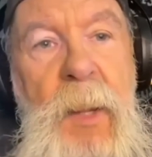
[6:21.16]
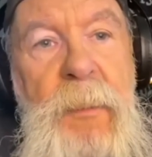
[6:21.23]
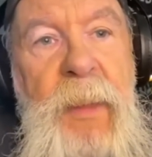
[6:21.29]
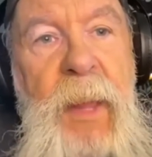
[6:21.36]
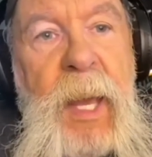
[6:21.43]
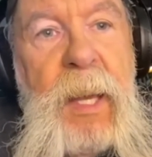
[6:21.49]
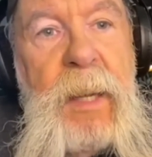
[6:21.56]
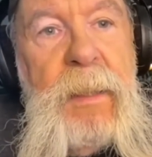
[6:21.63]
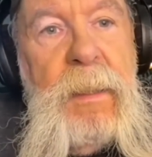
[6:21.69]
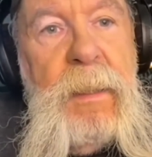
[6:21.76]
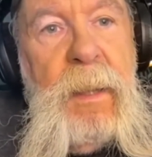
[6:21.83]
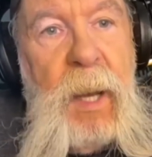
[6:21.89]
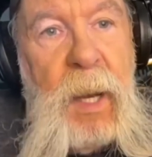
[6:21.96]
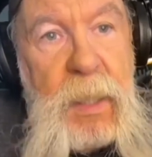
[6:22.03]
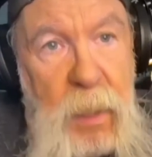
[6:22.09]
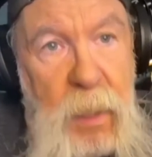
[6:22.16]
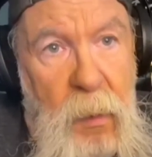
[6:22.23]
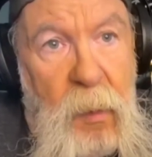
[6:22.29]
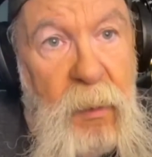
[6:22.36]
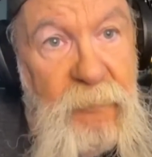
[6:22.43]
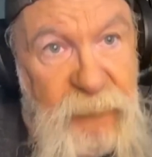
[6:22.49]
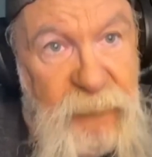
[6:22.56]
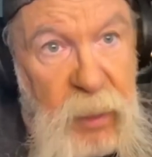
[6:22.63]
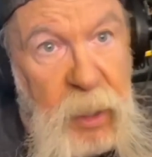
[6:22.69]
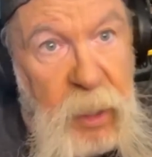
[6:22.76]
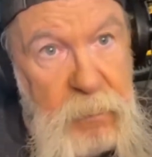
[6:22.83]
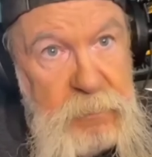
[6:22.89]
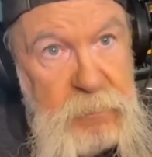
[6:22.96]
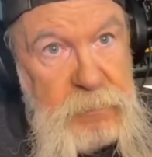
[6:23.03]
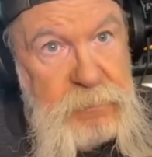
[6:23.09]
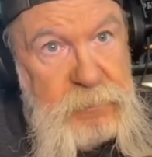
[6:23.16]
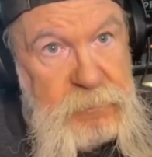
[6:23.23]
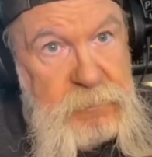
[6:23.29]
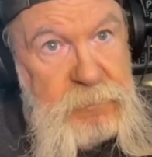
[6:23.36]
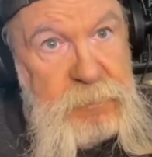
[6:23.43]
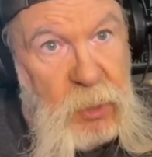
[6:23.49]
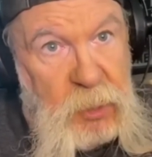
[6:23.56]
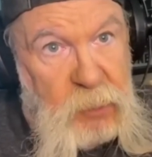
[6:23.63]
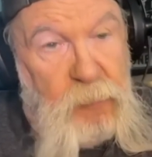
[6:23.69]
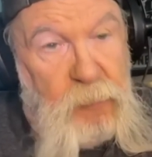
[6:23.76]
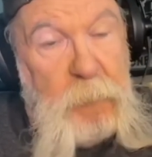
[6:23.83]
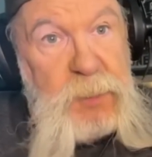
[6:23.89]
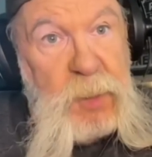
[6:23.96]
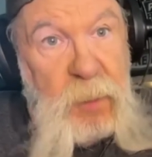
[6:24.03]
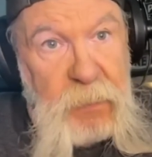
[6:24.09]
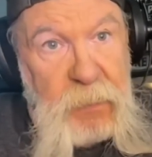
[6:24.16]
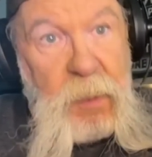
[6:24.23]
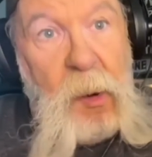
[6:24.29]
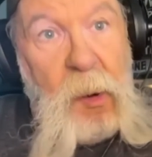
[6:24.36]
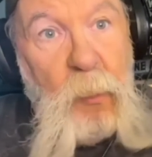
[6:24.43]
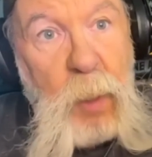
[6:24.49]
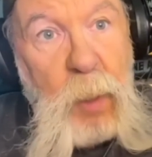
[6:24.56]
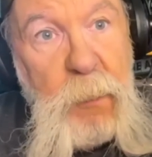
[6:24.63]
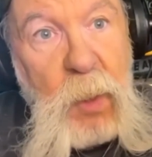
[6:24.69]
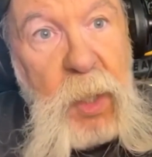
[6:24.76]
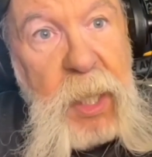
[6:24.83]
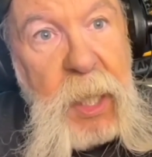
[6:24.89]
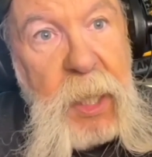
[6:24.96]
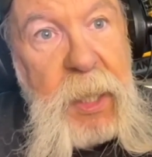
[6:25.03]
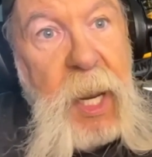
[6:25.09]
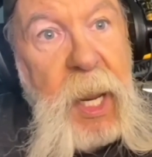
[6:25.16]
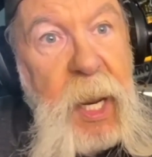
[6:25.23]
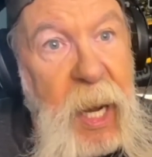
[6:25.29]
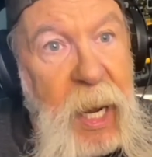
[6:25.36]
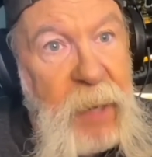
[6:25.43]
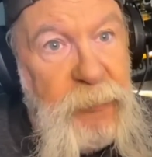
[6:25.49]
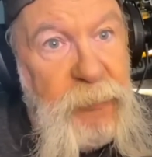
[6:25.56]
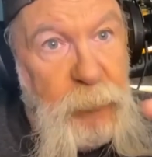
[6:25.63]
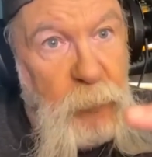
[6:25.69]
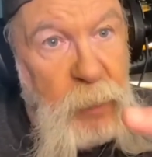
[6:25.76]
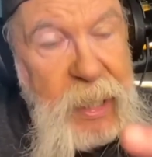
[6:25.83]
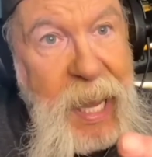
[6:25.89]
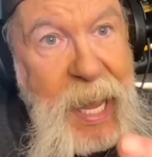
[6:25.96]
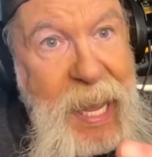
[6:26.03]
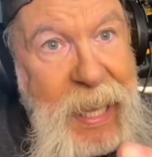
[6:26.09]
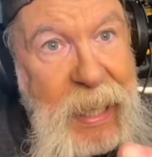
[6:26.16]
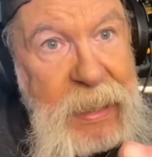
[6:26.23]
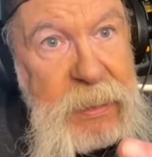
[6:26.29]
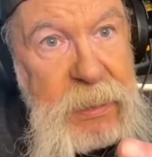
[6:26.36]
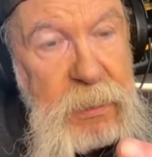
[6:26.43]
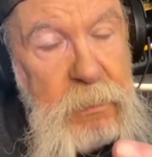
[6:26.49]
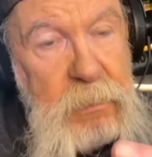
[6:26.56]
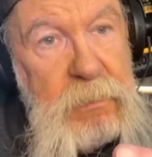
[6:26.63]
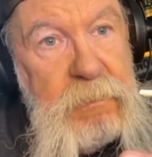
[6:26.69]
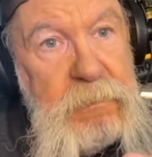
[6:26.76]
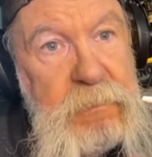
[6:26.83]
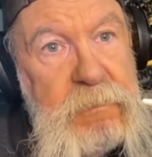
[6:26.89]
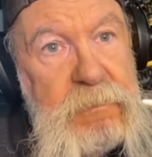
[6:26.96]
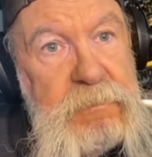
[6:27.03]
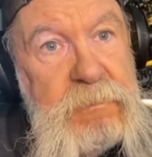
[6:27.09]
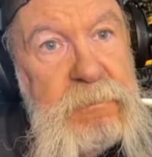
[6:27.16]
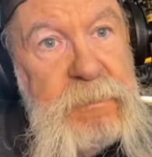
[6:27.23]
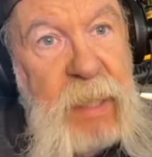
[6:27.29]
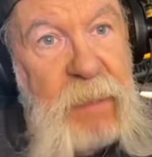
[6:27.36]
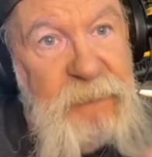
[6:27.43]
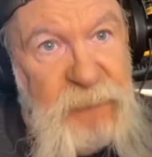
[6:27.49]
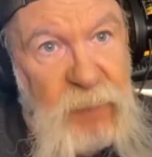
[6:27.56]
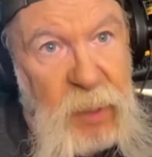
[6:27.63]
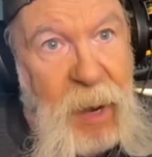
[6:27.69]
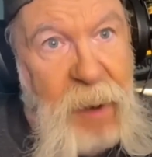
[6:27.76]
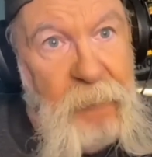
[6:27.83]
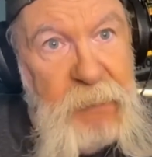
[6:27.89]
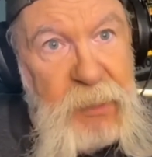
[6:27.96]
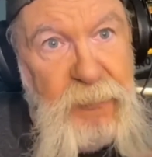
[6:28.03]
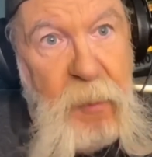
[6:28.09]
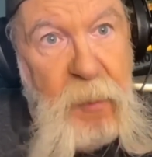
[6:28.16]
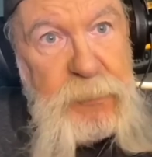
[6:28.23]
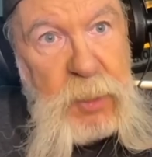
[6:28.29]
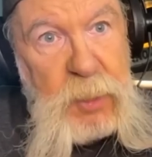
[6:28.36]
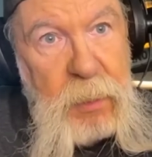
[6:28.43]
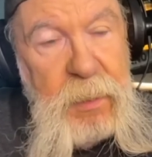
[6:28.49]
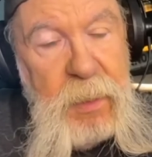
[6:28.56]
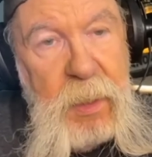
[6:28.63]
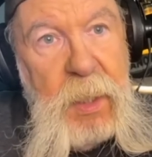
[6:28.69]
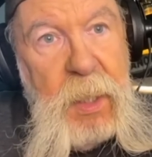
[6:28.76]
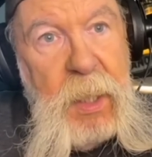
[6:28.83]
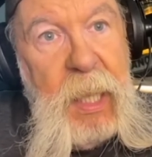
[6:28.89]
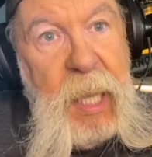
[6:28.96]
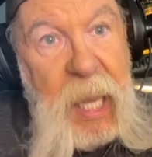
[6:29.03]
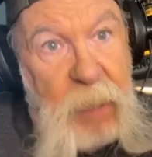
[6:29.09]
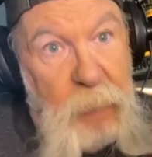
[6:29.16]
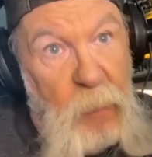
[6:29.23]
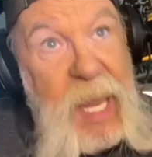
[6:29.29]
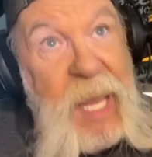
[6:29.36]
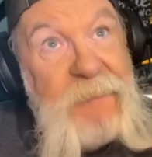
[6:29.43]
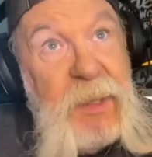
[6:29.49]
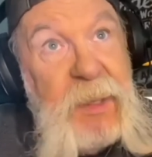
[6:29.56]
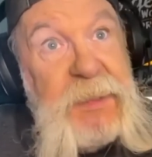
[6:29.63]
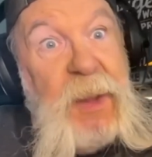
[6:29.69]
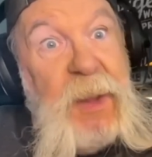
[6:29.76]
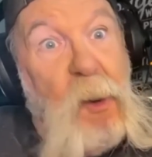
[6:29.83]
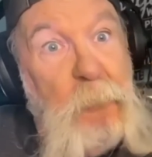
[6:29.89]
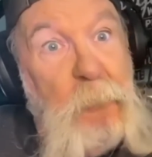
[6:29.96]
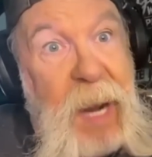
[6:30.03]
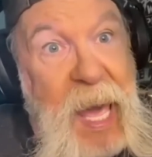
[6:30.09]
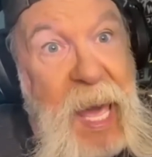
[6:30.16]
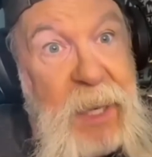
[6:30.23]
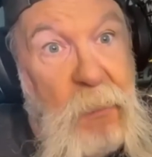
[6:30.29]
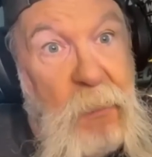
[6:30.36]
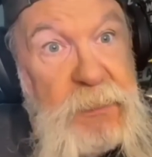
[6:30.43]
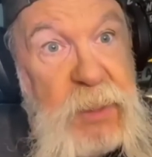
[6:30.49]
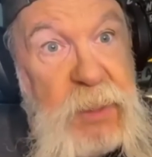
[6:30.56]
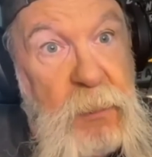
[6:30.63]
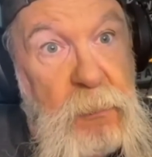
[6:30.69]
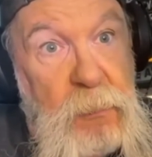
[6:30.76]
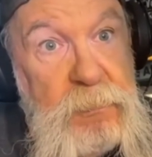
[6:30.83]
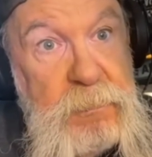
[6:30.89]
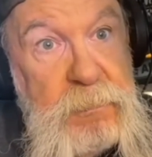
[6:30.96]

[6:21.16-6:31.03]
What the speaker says: that a car fitting the description of the car we were in and three guys that fit our description, and we had the dome light on too.